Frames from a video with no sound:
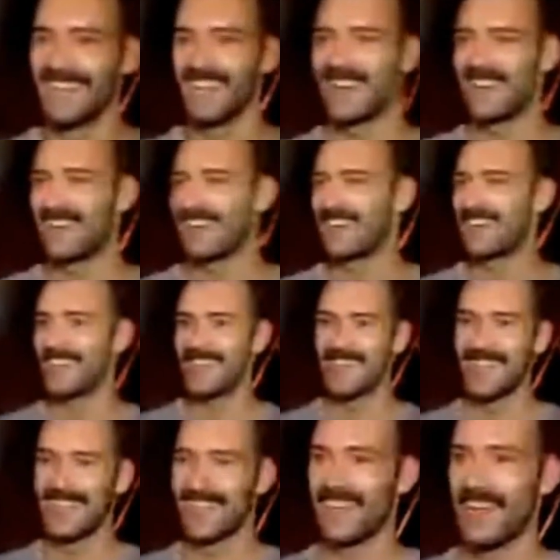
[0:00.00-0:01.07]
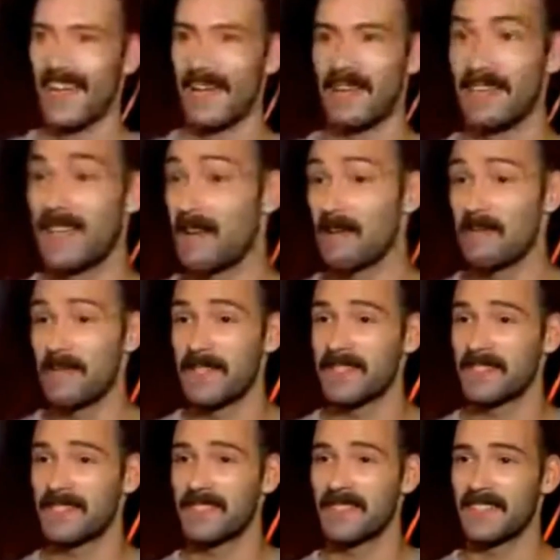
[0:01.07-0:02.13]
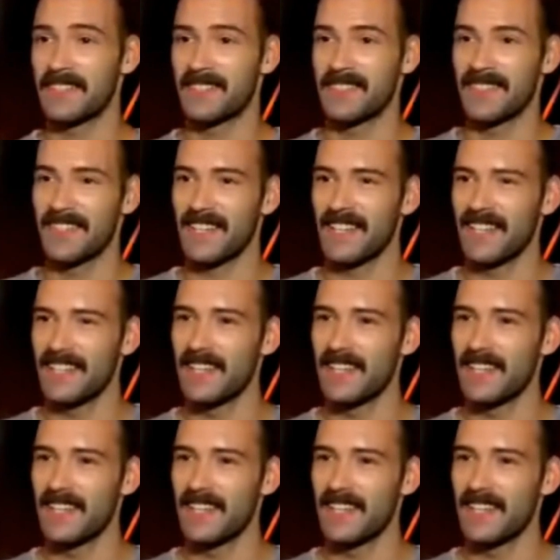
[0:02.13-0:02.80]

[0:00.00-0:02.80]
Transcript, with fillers: Uh, uh, yeah, I mean, it's, it's,